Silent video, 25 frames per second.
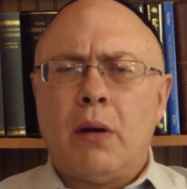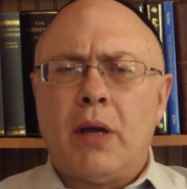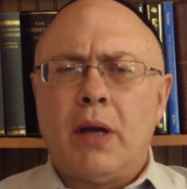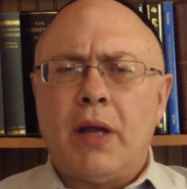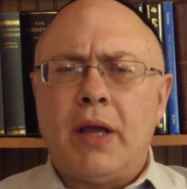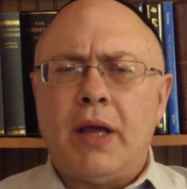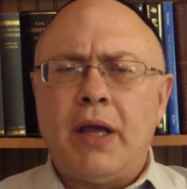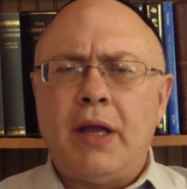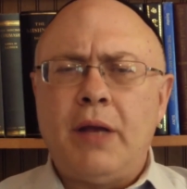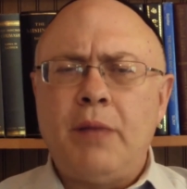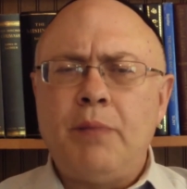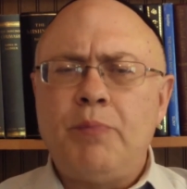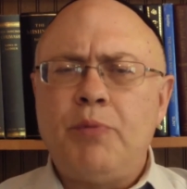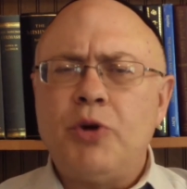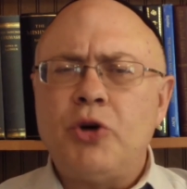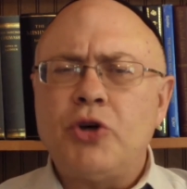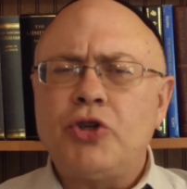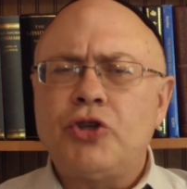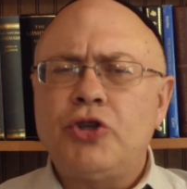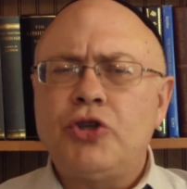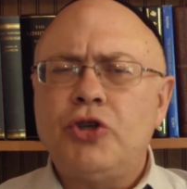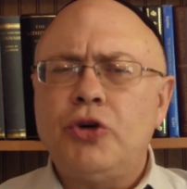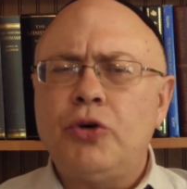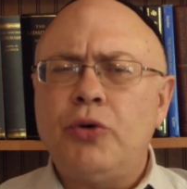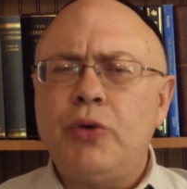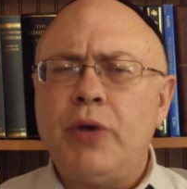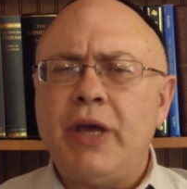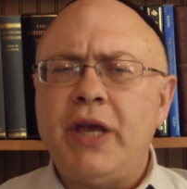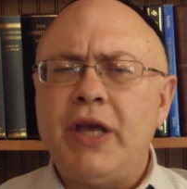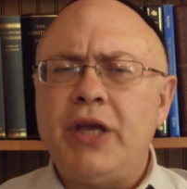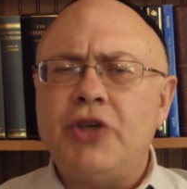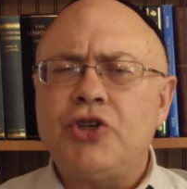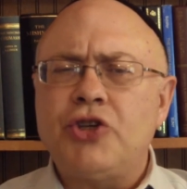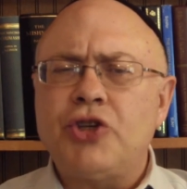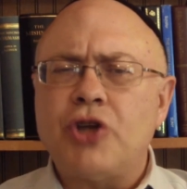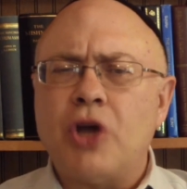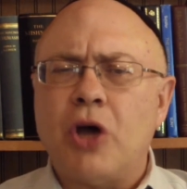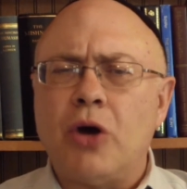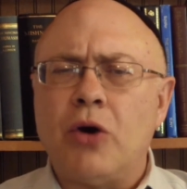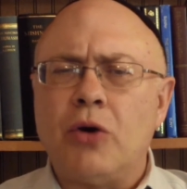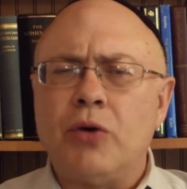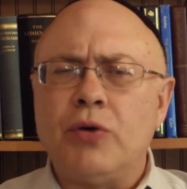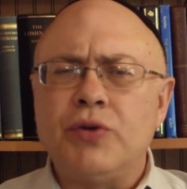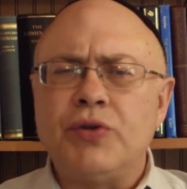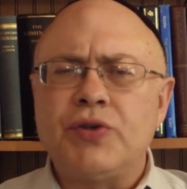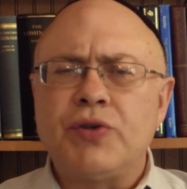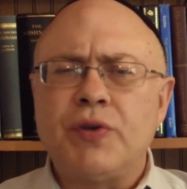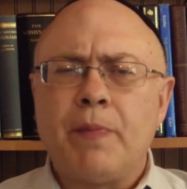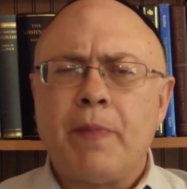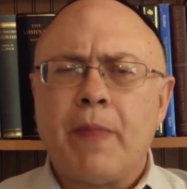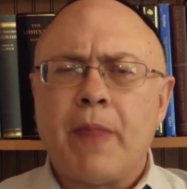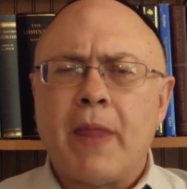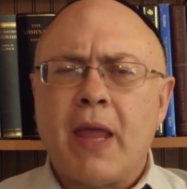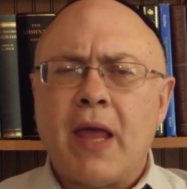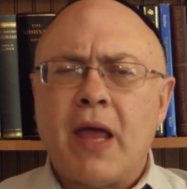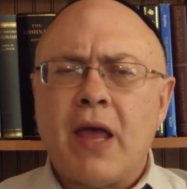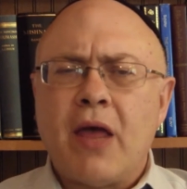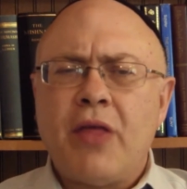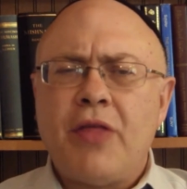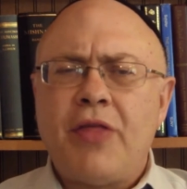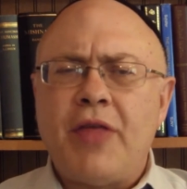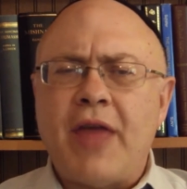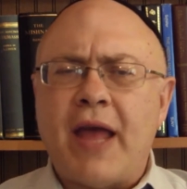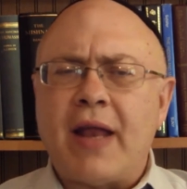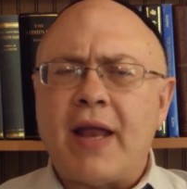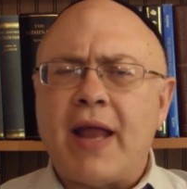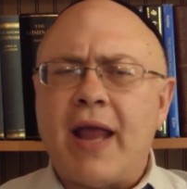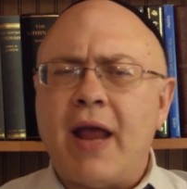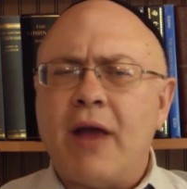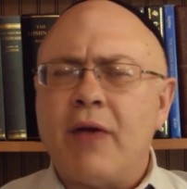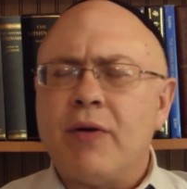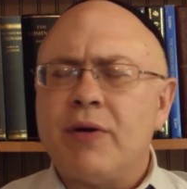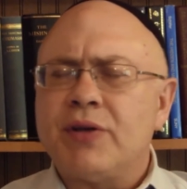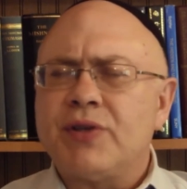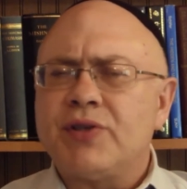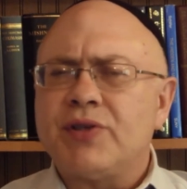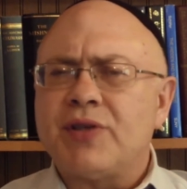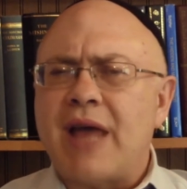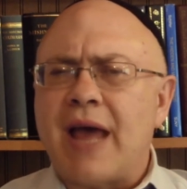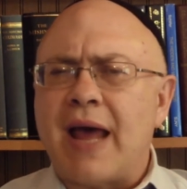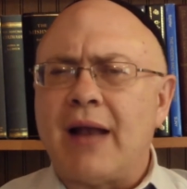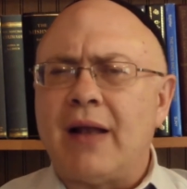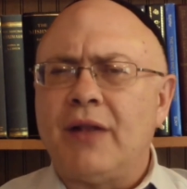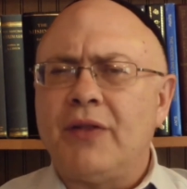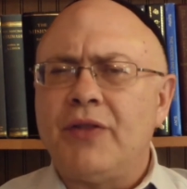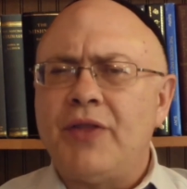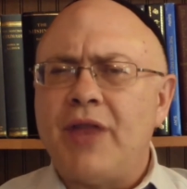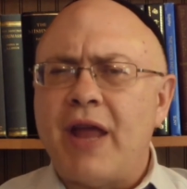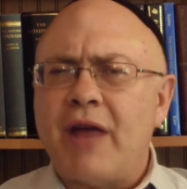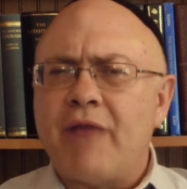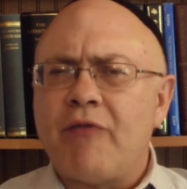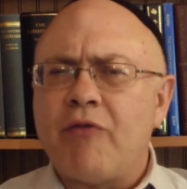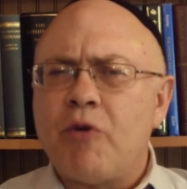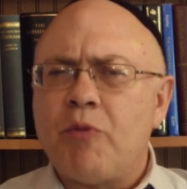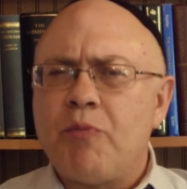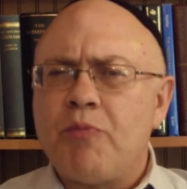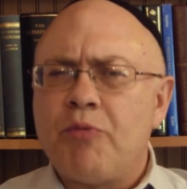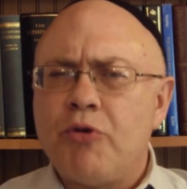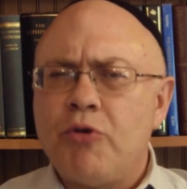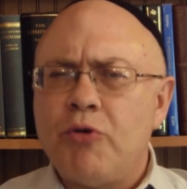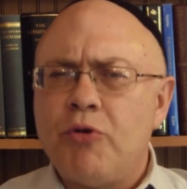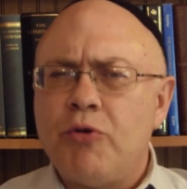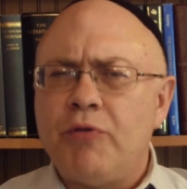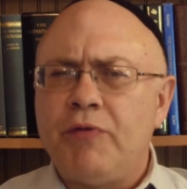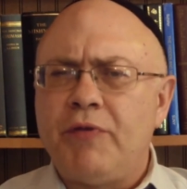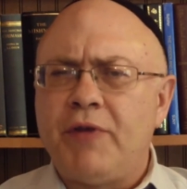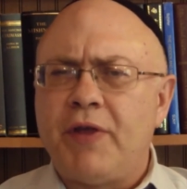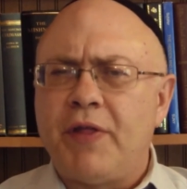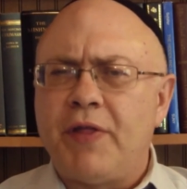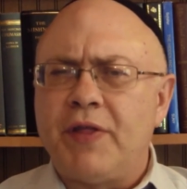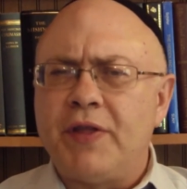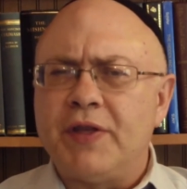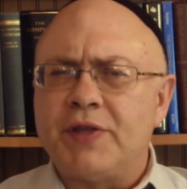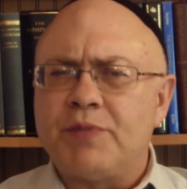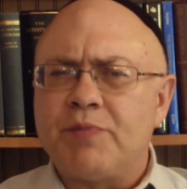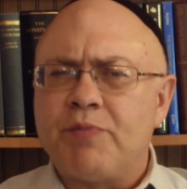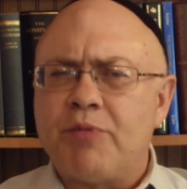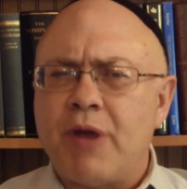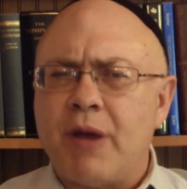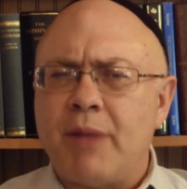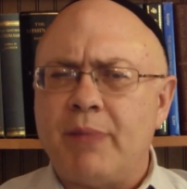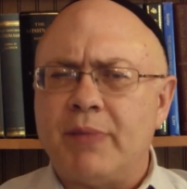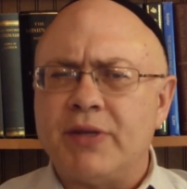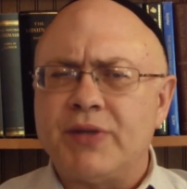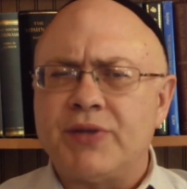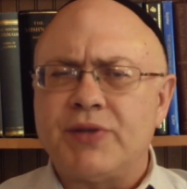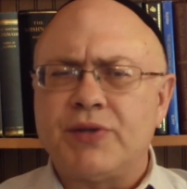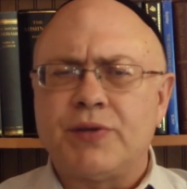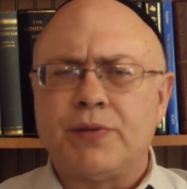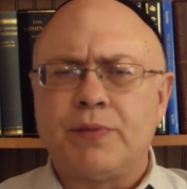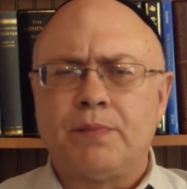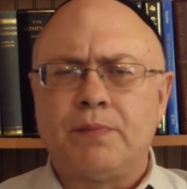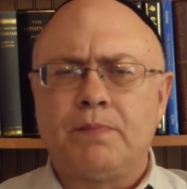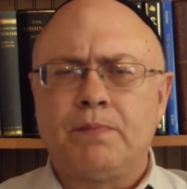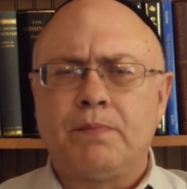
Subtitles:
In Book 2, he shows that Aristotle never proved this premise.